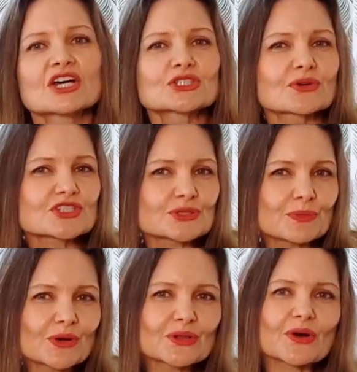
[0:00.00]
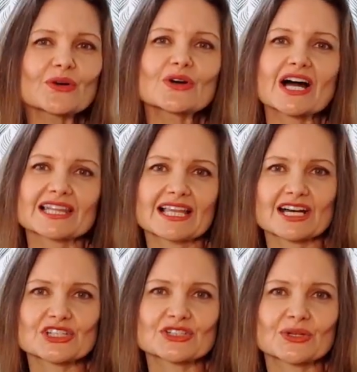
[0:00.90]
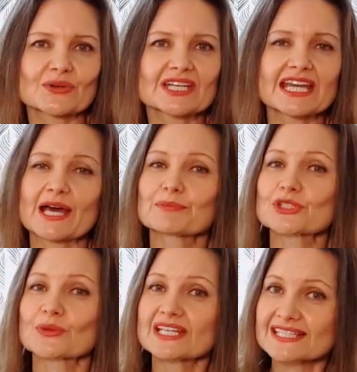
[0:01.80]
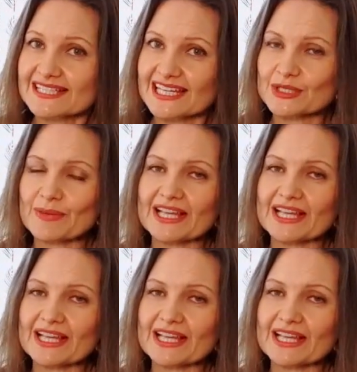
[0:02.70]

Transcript: to a small or a larger degree at between 6